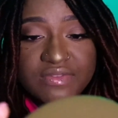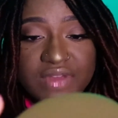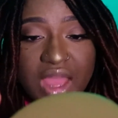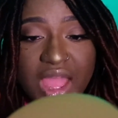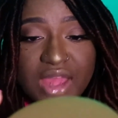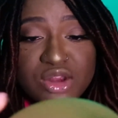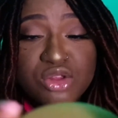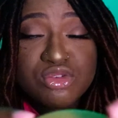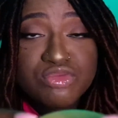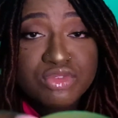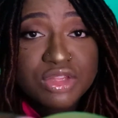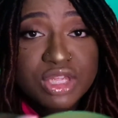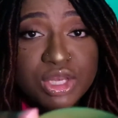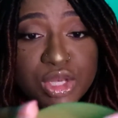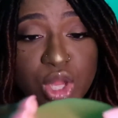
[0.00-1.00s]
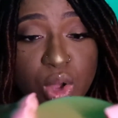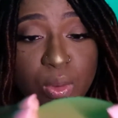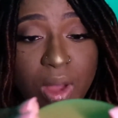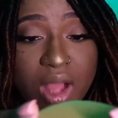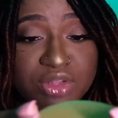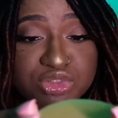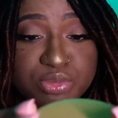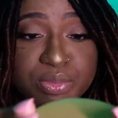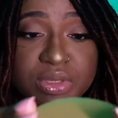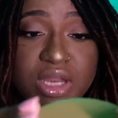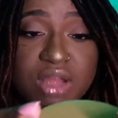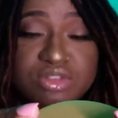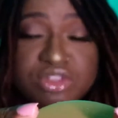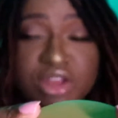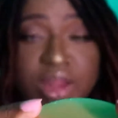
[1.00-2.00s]
I don't really know how to
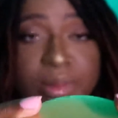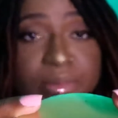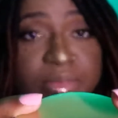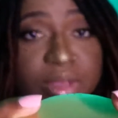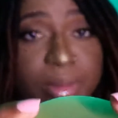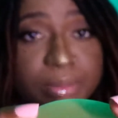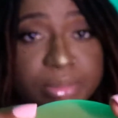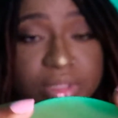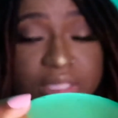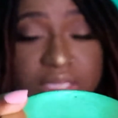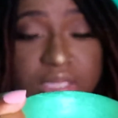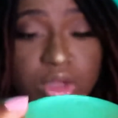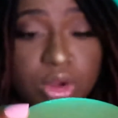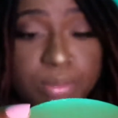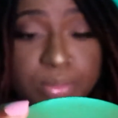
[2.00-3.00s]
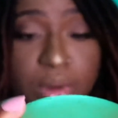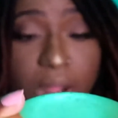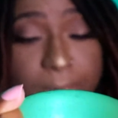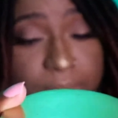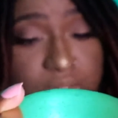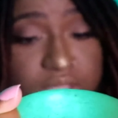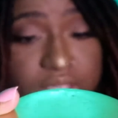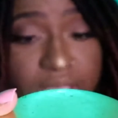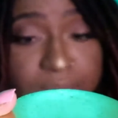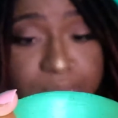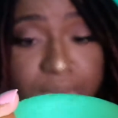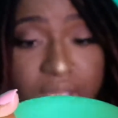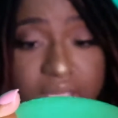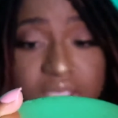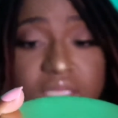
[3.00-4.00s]
pronounce her name completely or properly,
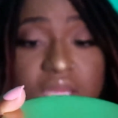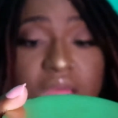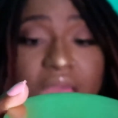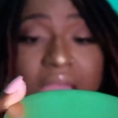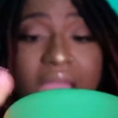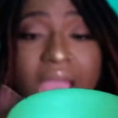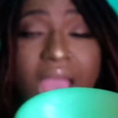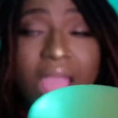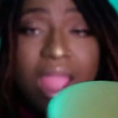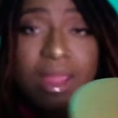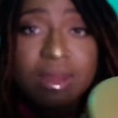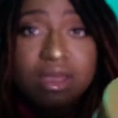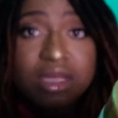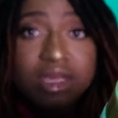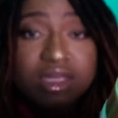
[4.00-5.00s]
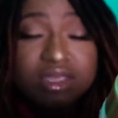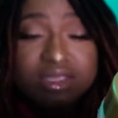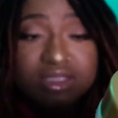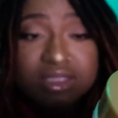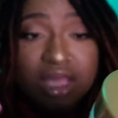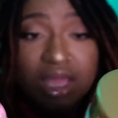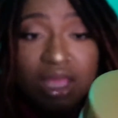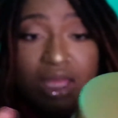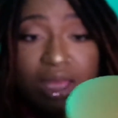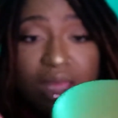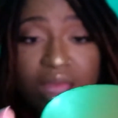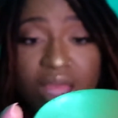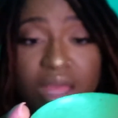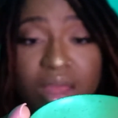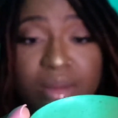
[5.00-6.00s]
but I say
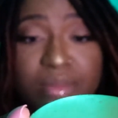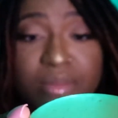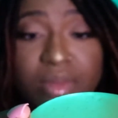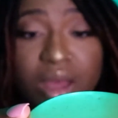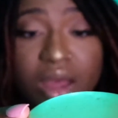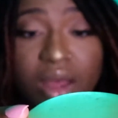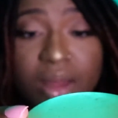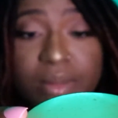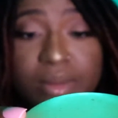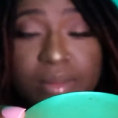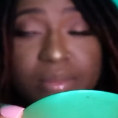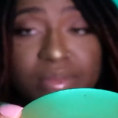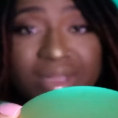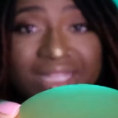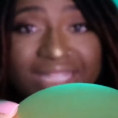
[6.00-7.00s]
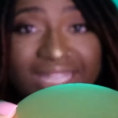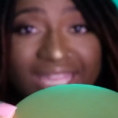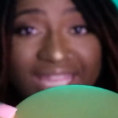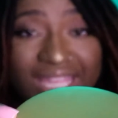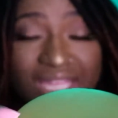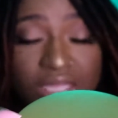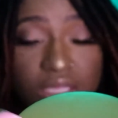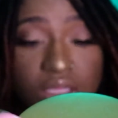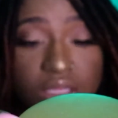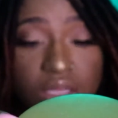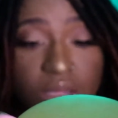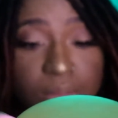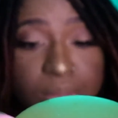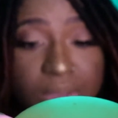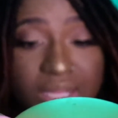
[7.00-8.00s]
Malie,
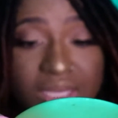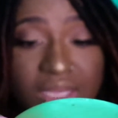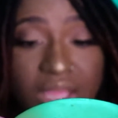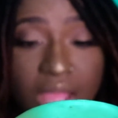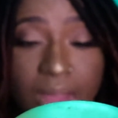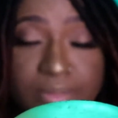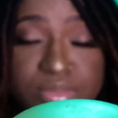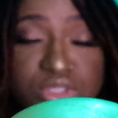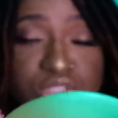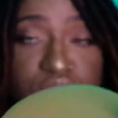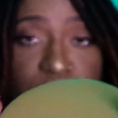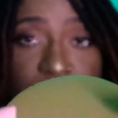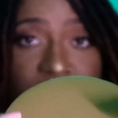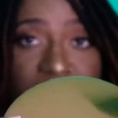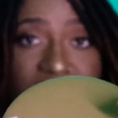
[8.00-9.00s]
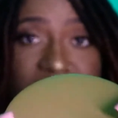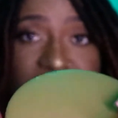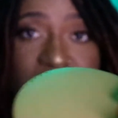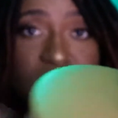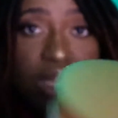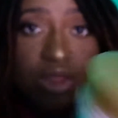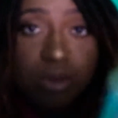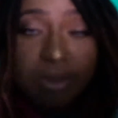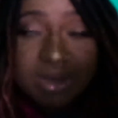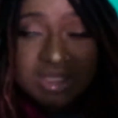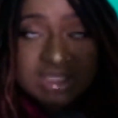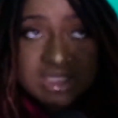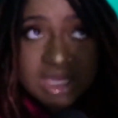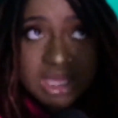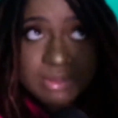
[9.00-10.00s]
but I'm sure it's another way
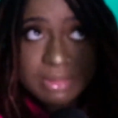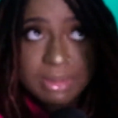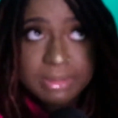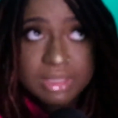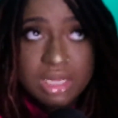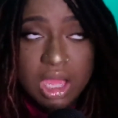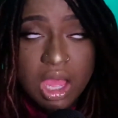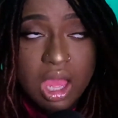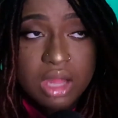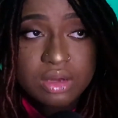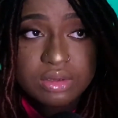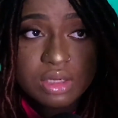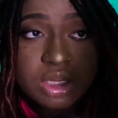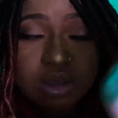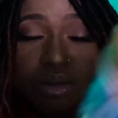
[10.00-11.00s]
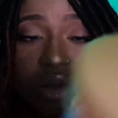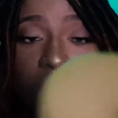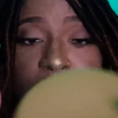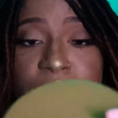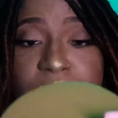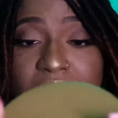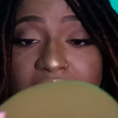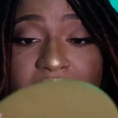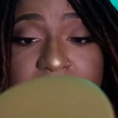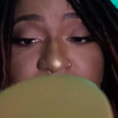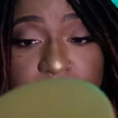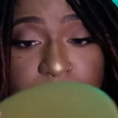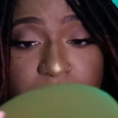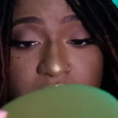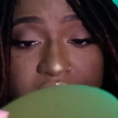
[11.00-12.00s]
to say it, maybe not, I don't know, but I like
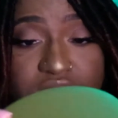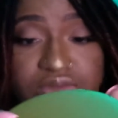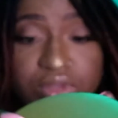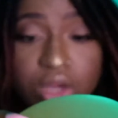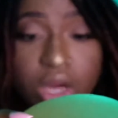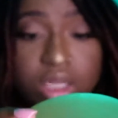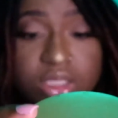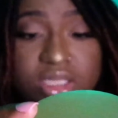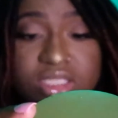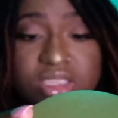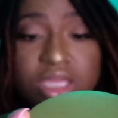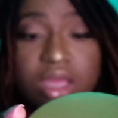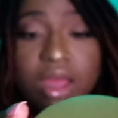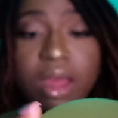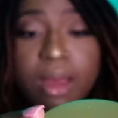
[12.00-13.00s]
their products regardless.